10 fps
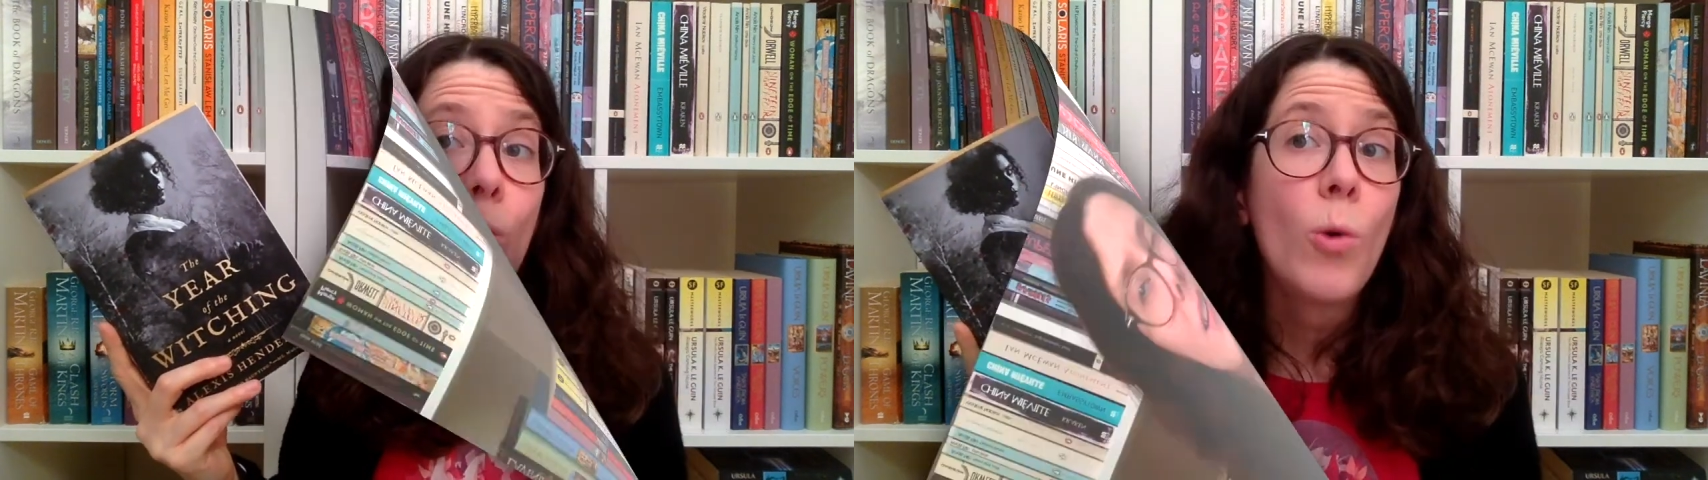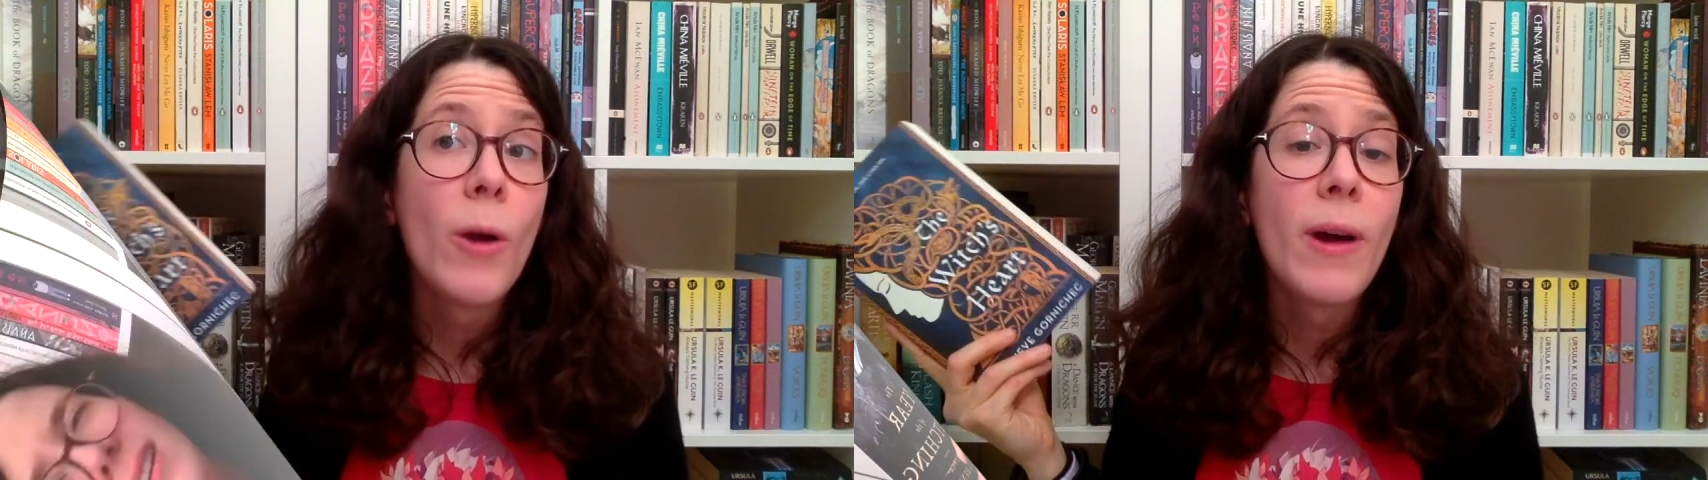
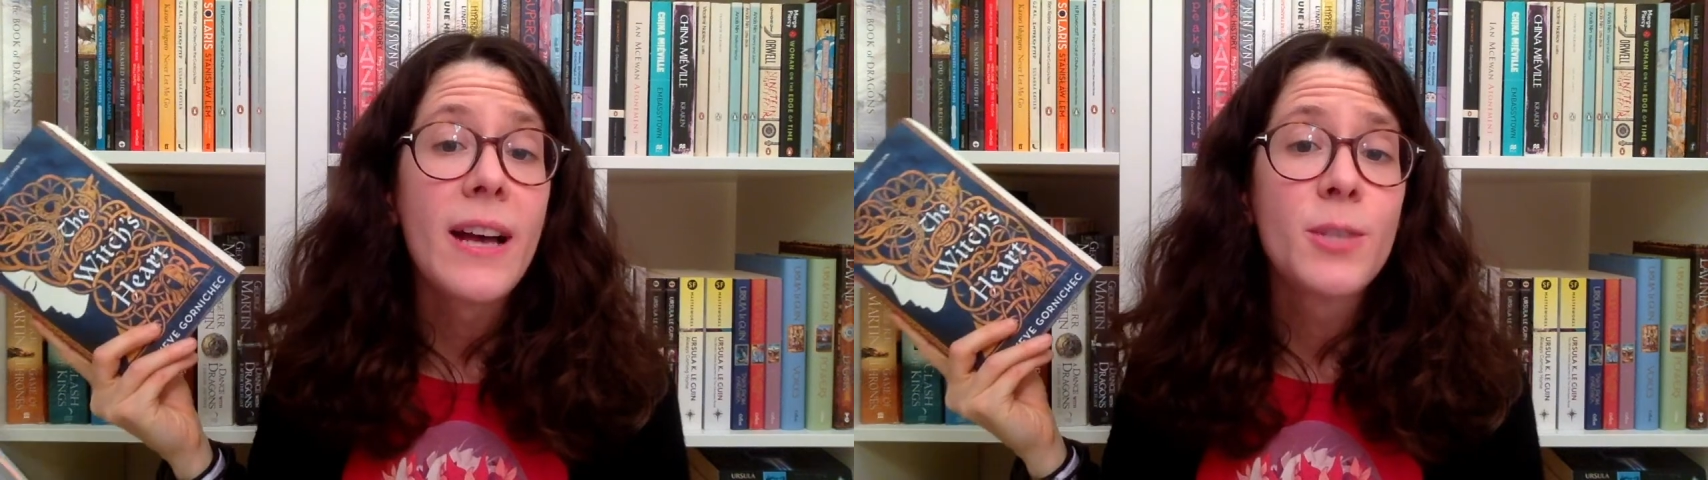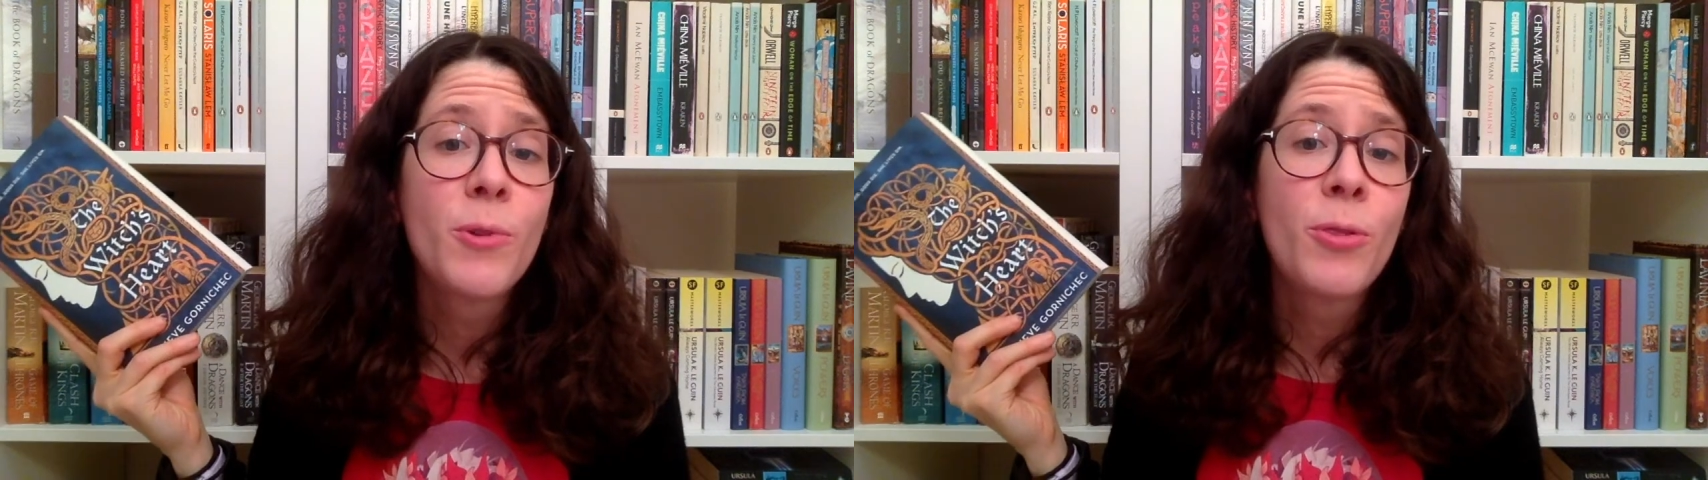
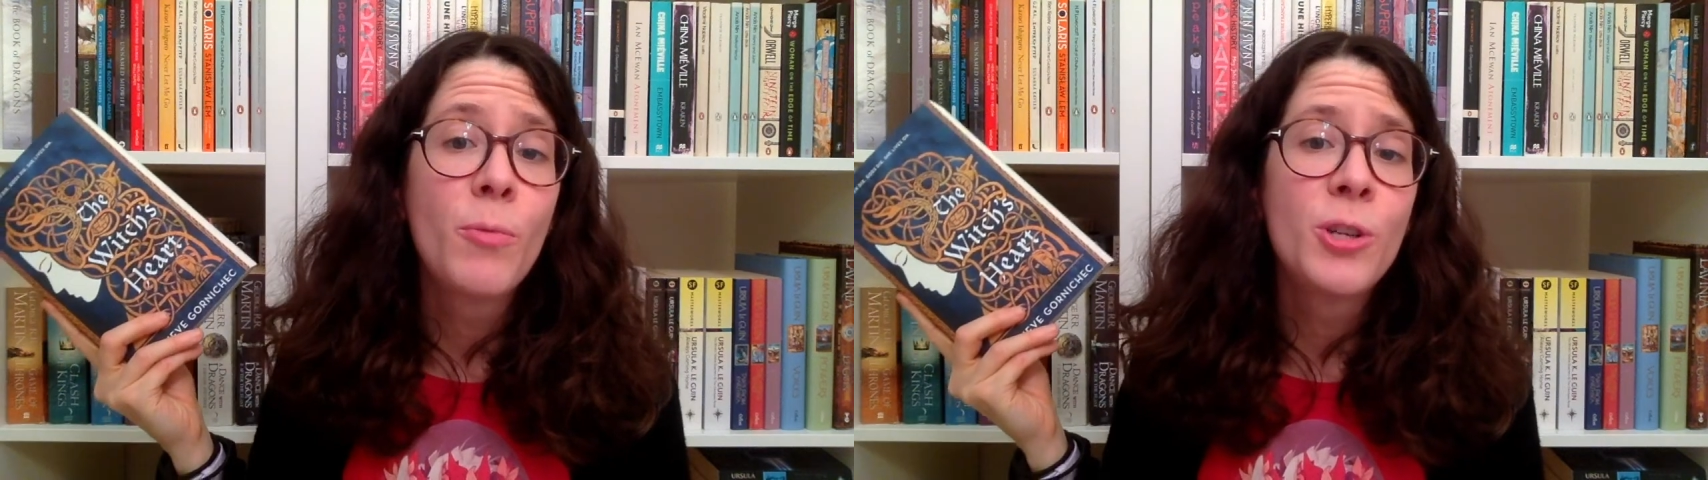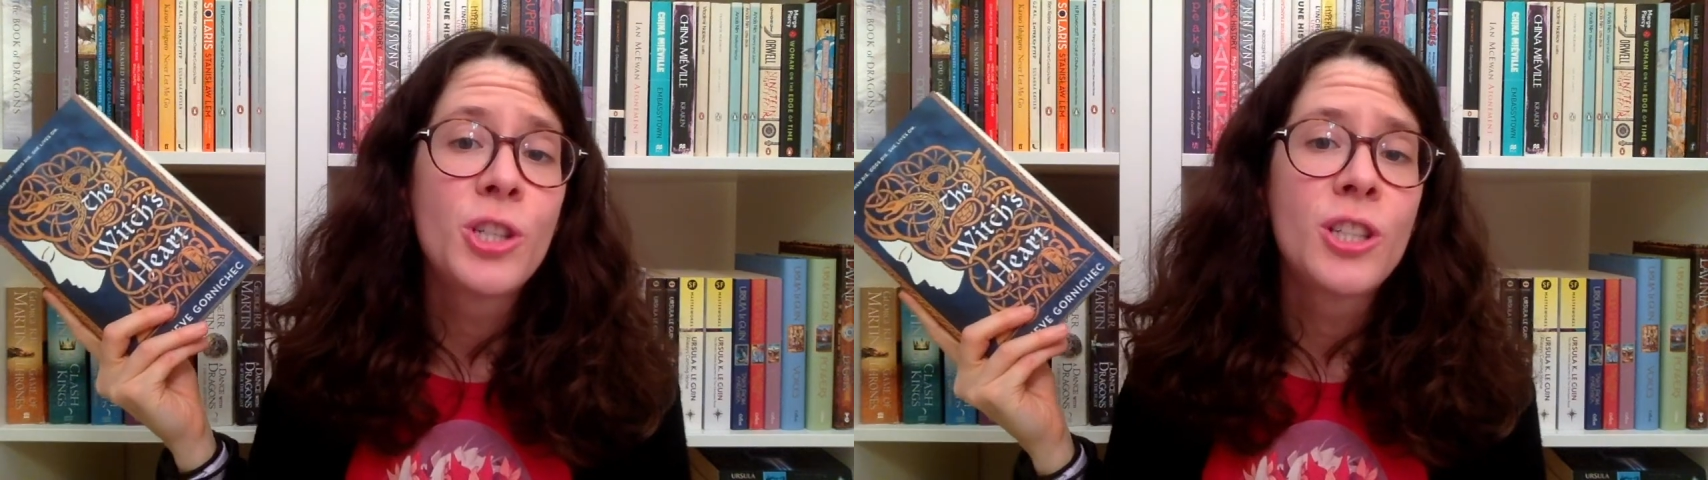Whereas with The
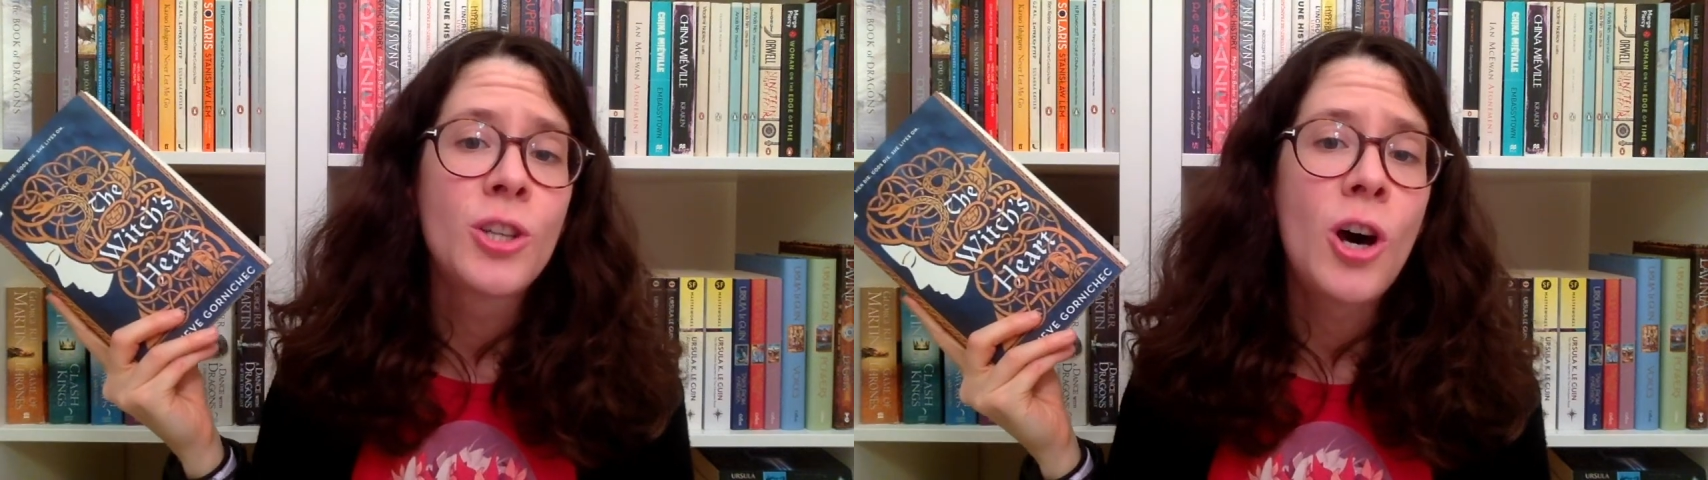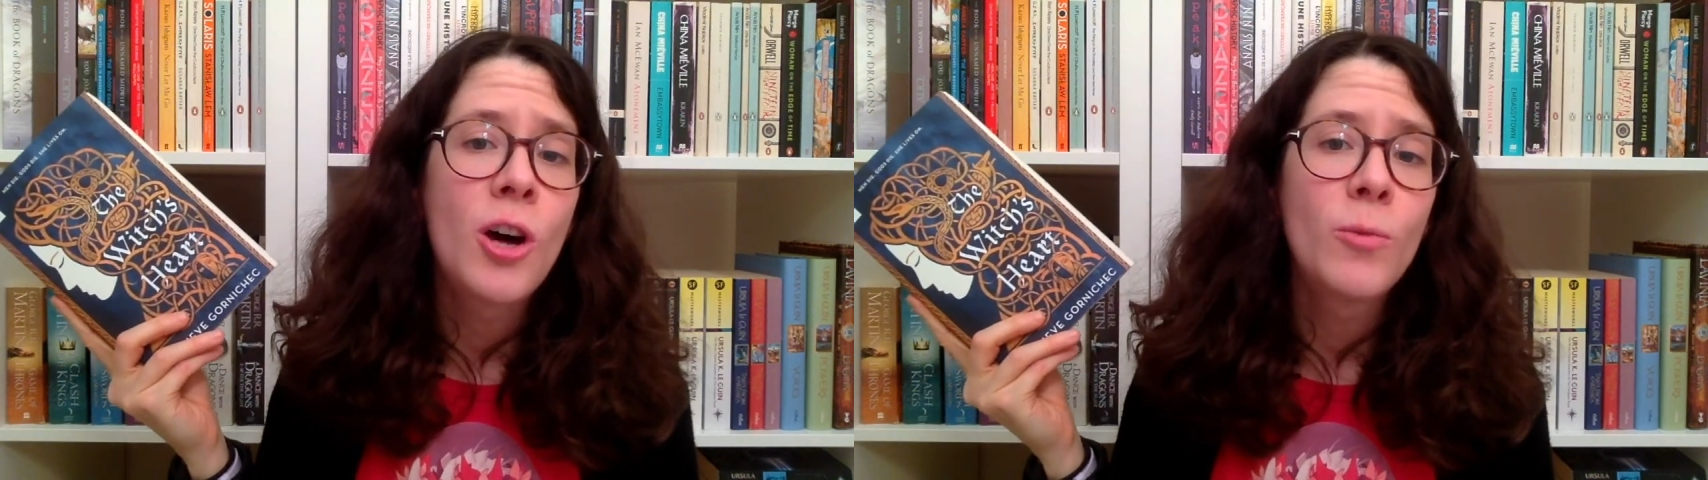Witch's
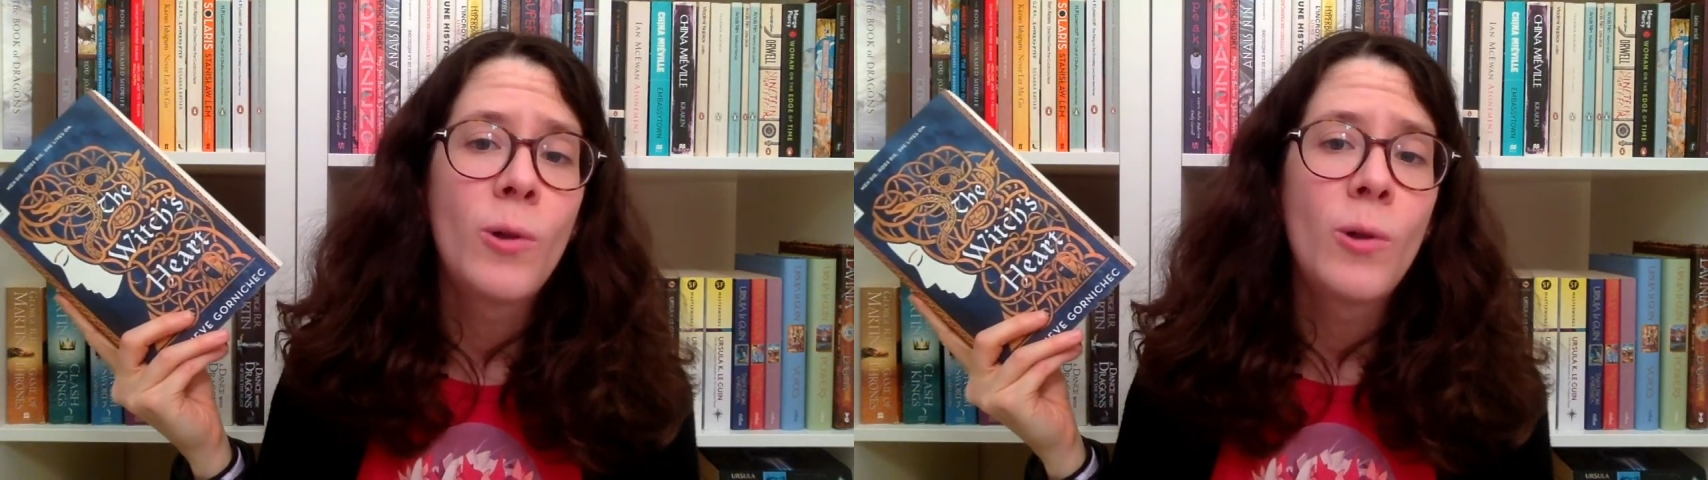Heart,